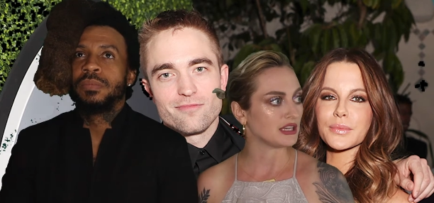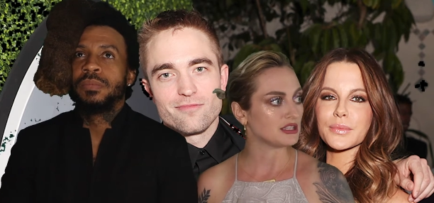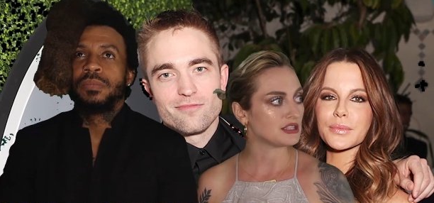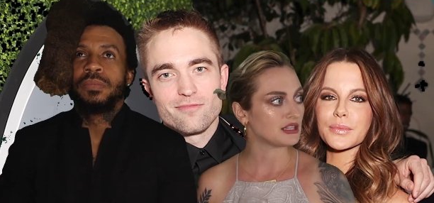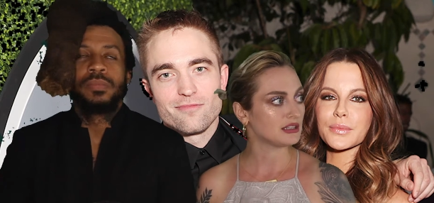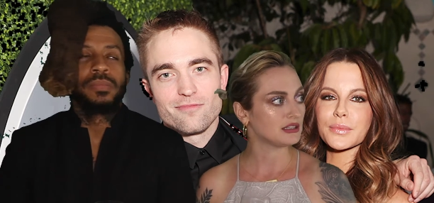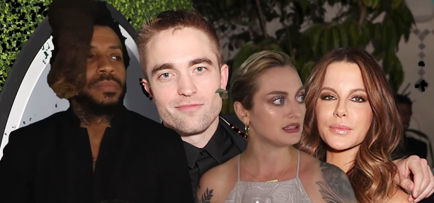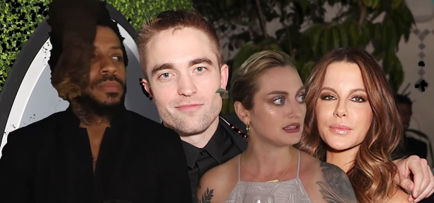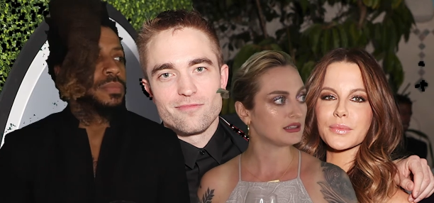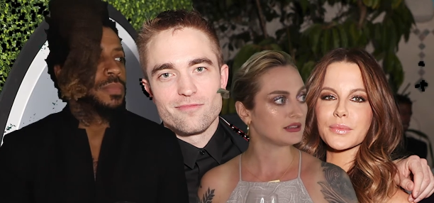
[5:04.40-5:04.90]

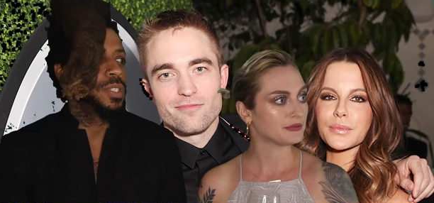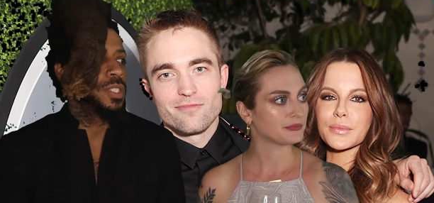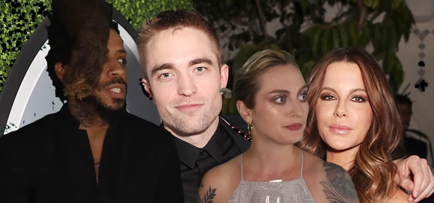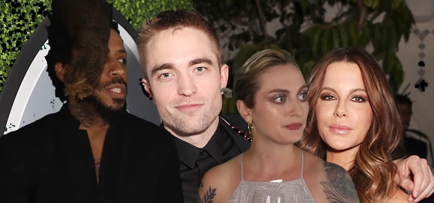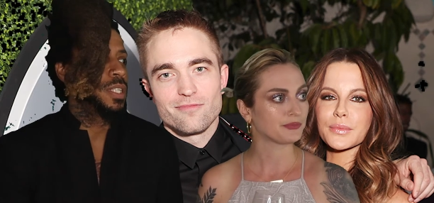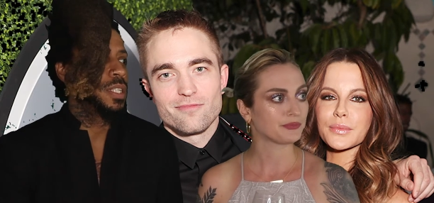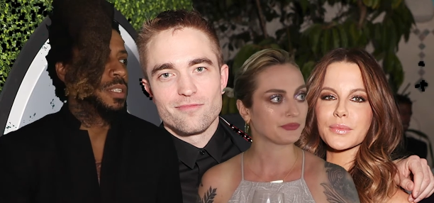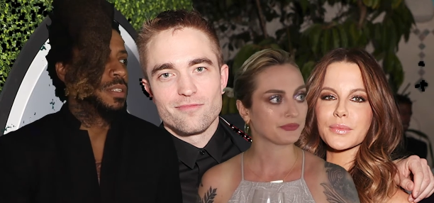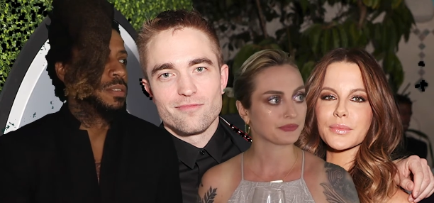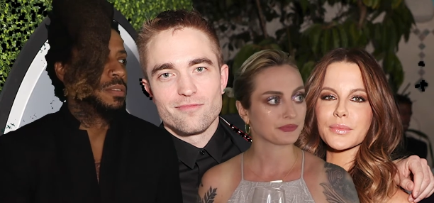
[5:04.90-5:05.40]
Speaker 1: agent? She
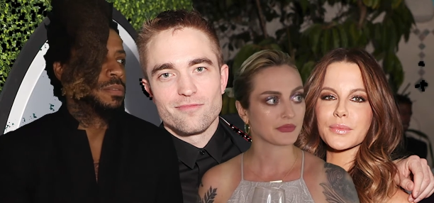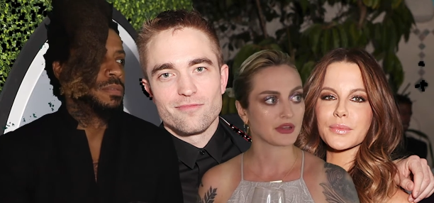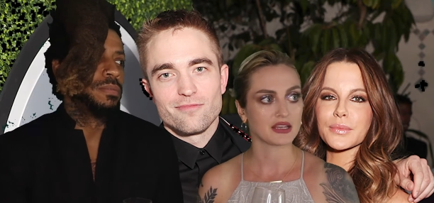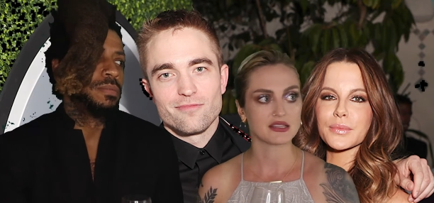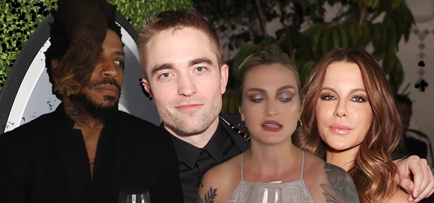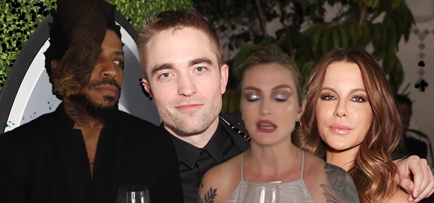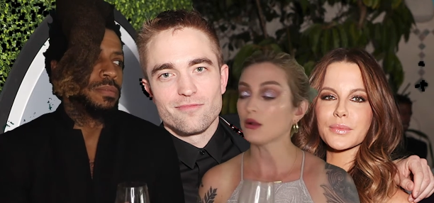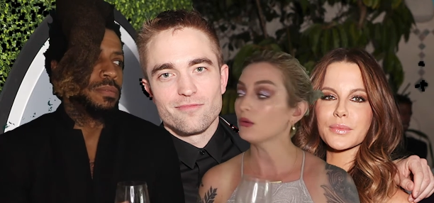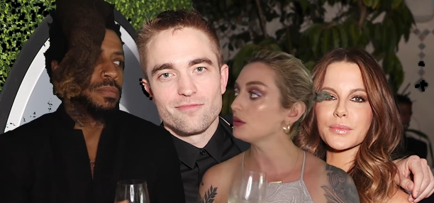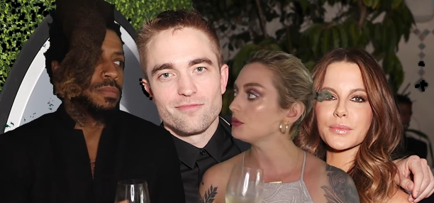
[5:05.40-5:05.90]
did.
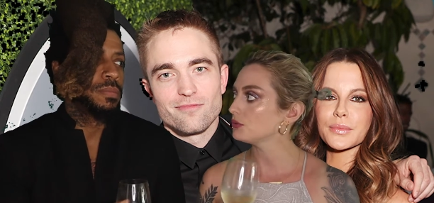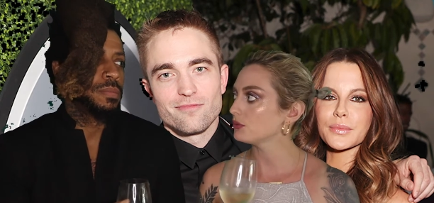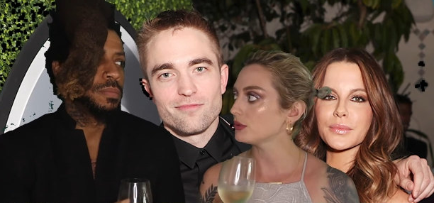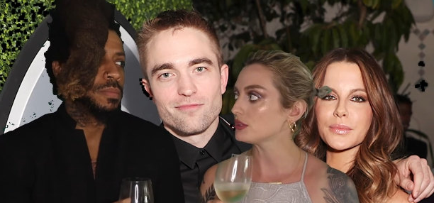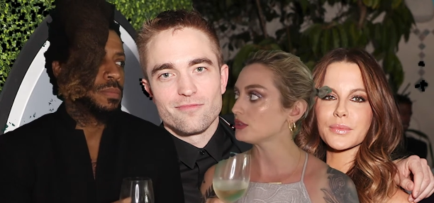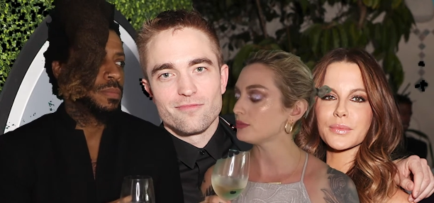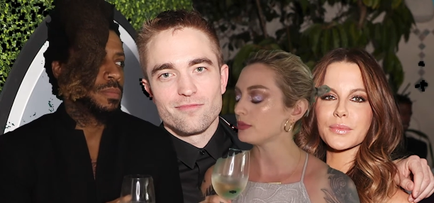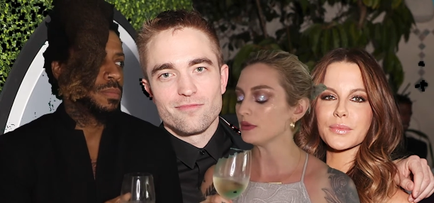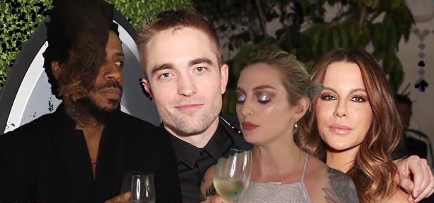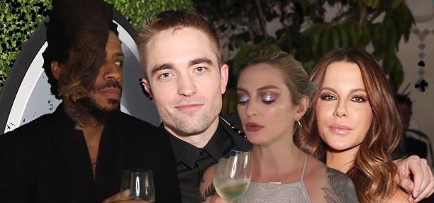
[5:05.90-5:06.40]
Is that what
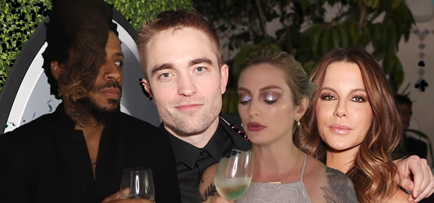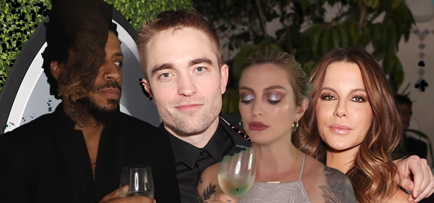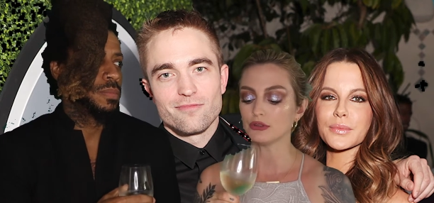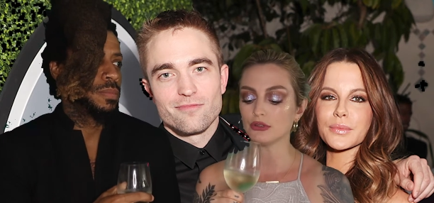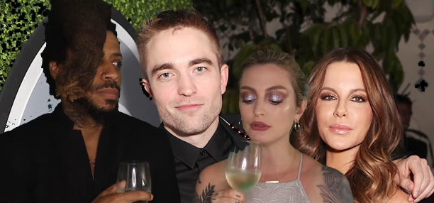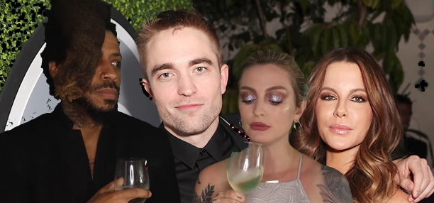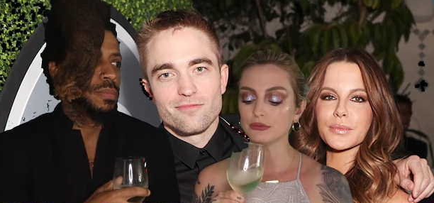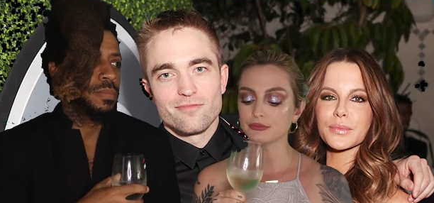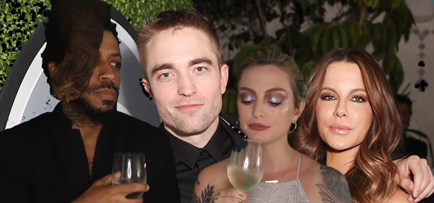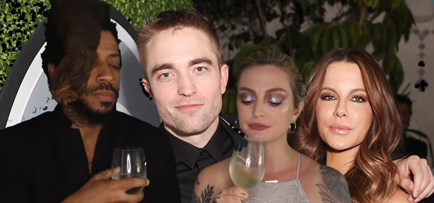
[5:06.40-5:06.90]
rich people
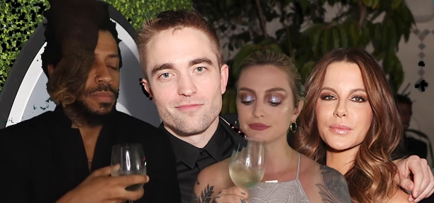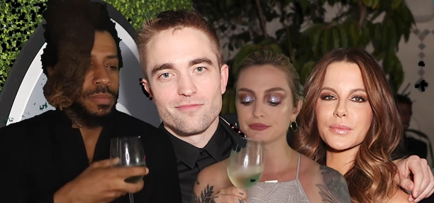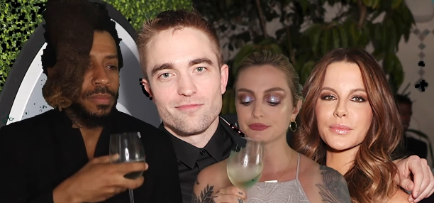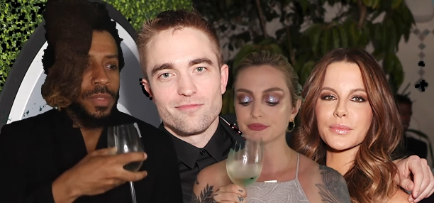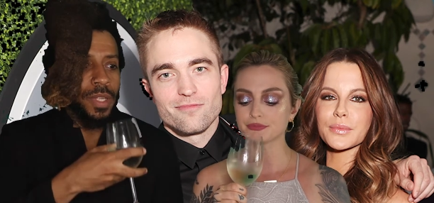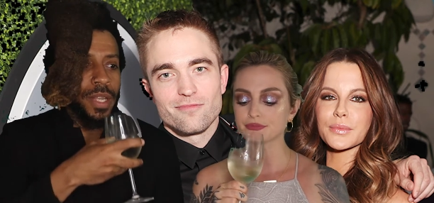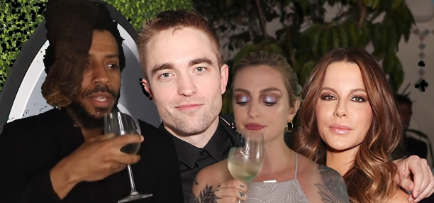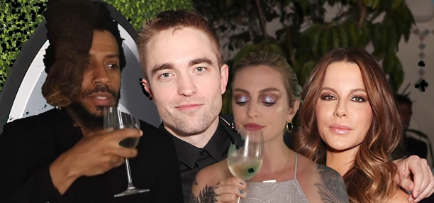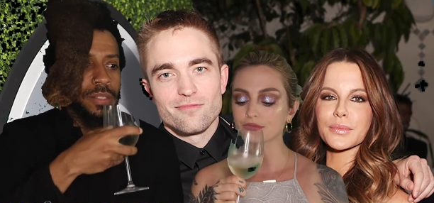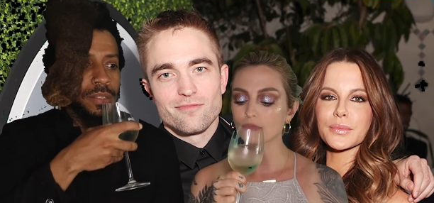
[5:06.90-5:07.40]
do?
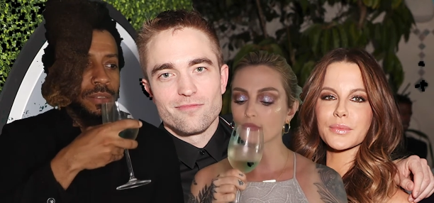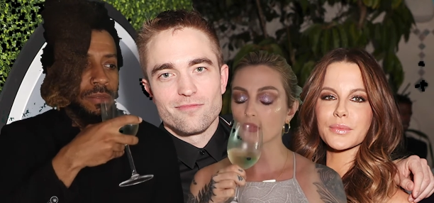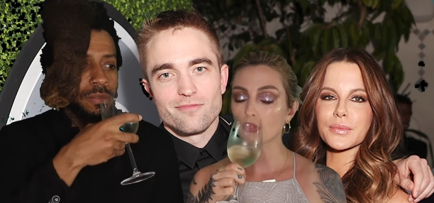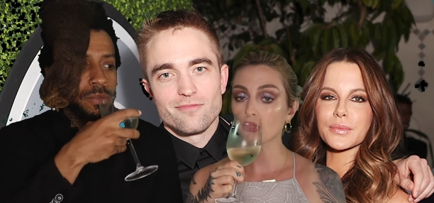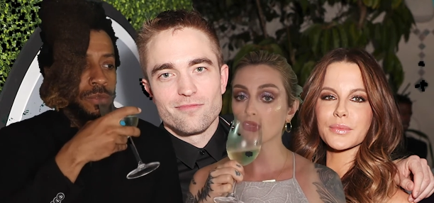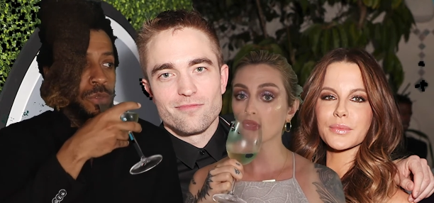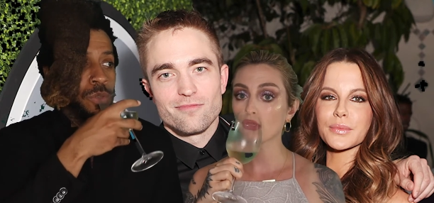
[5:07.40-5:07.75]
Speaker 2: Yes.